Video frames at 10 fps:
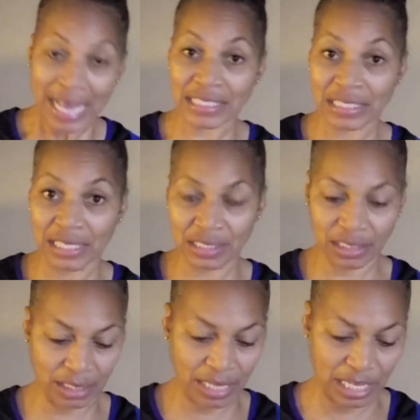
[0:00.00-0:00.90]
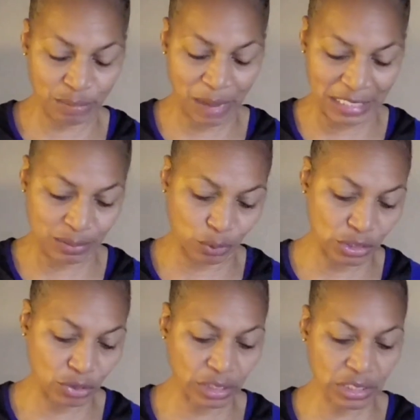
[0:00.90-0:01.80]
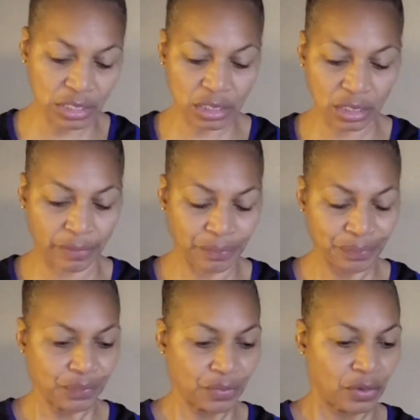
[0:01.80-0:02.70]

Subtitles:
as easily as possible. So this is a